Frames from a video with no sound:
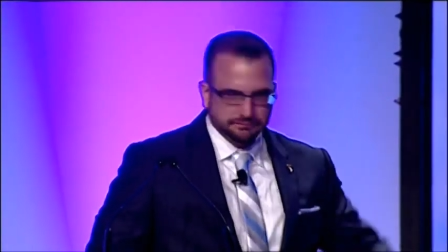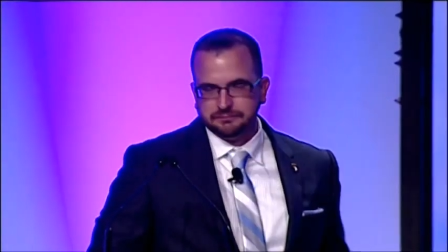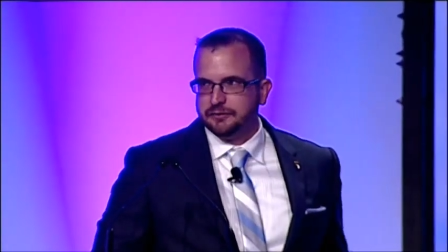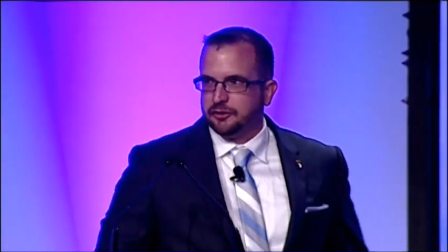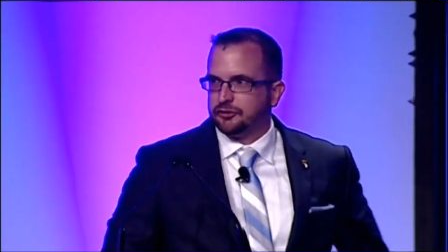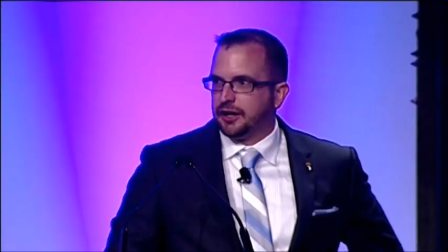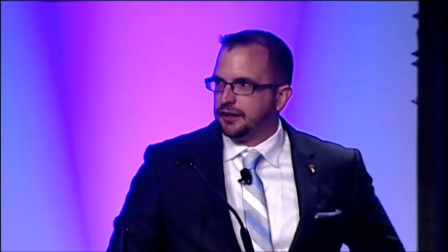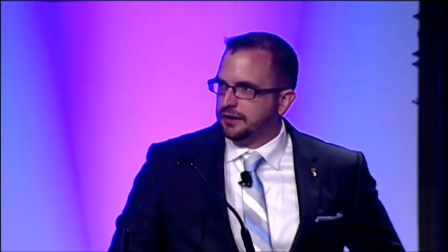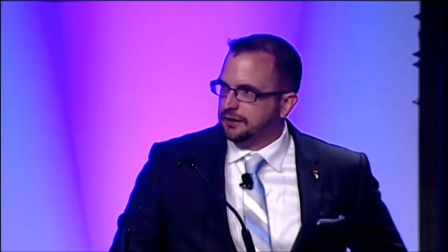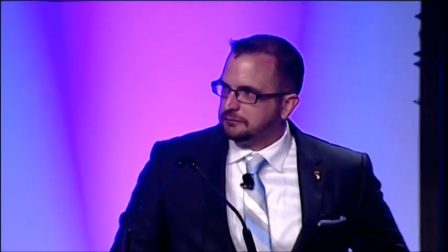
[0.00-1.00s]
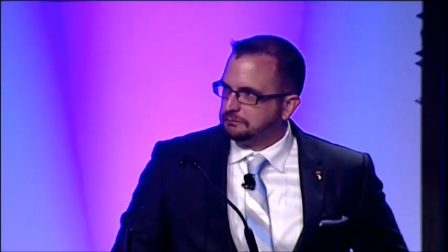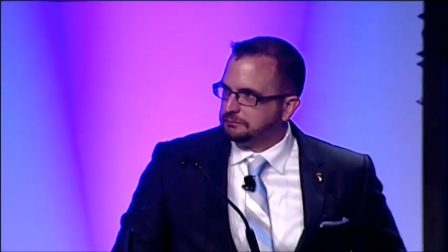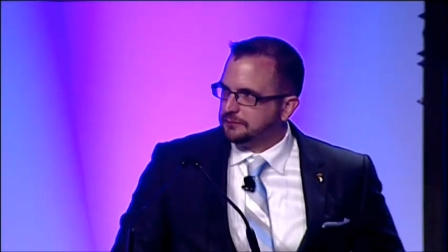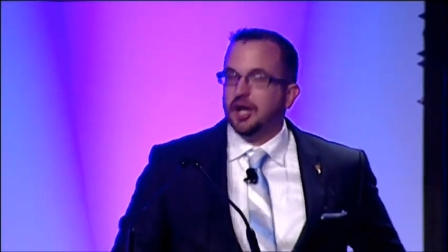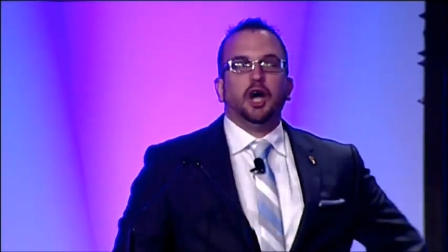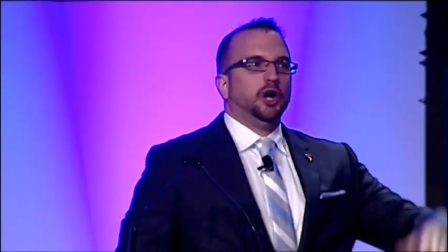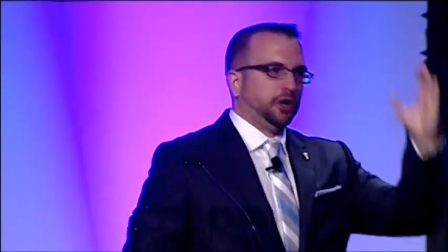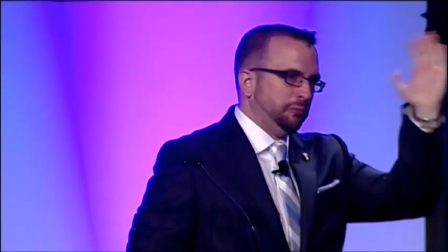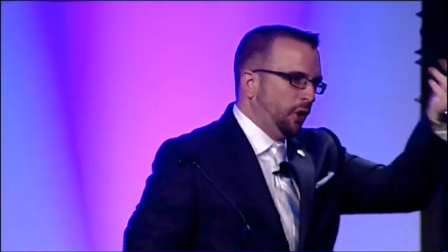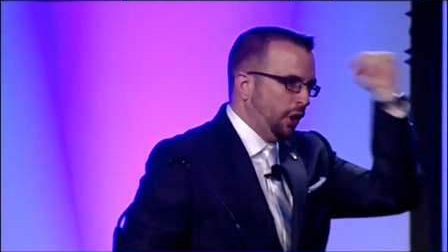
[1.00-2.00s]
Let's try it again. Good
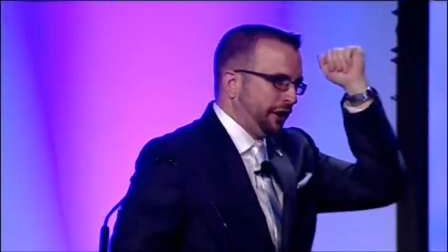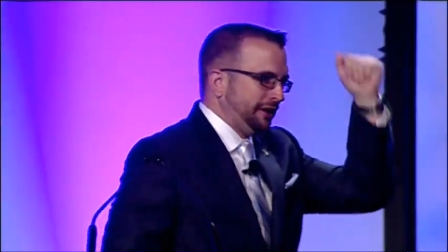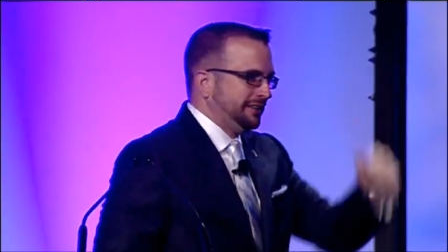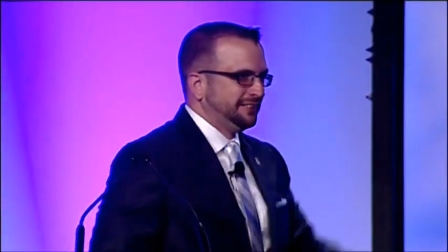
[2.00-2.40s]
morning.